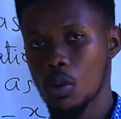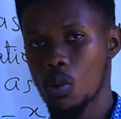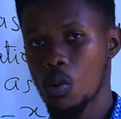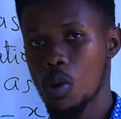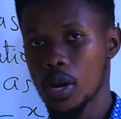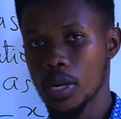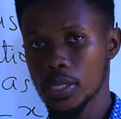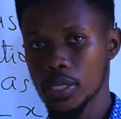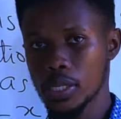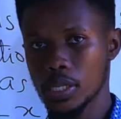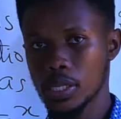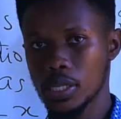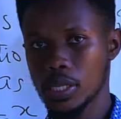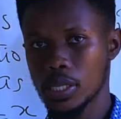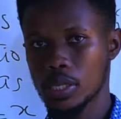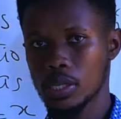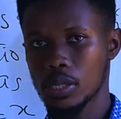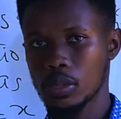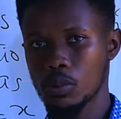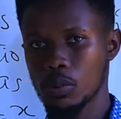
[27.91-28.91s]

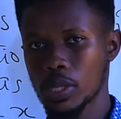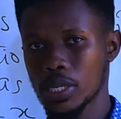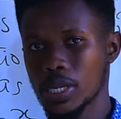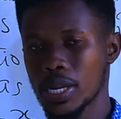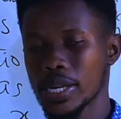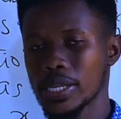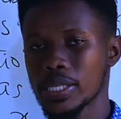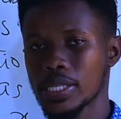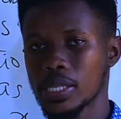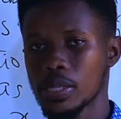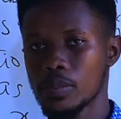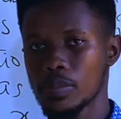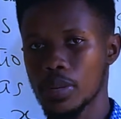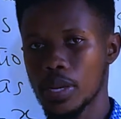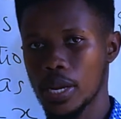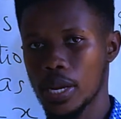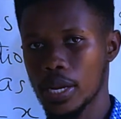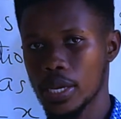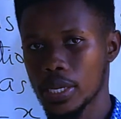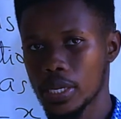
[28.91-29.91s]
quantities which are
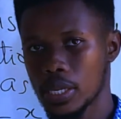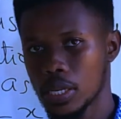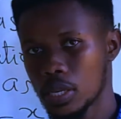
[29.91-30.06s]
similar,